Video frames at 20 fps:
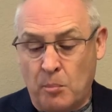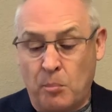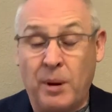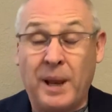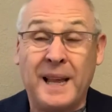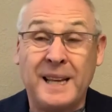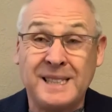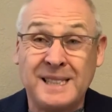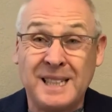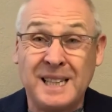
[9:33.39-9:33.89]

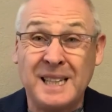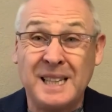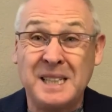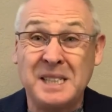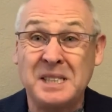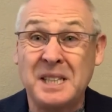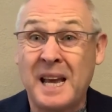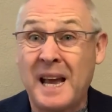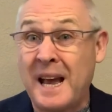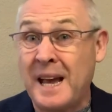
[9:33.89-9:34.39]

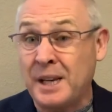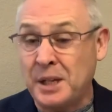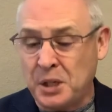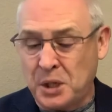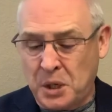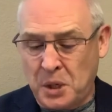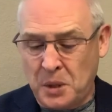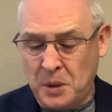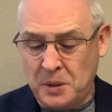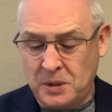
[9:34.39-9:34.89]
blessings
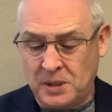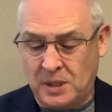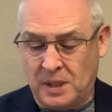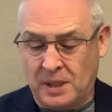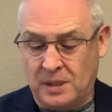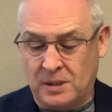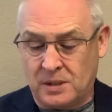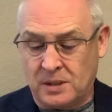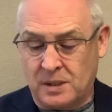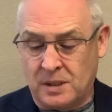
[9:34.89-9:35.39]
and
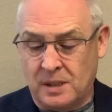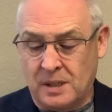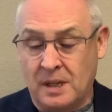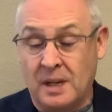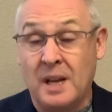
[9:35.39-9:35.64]
curses.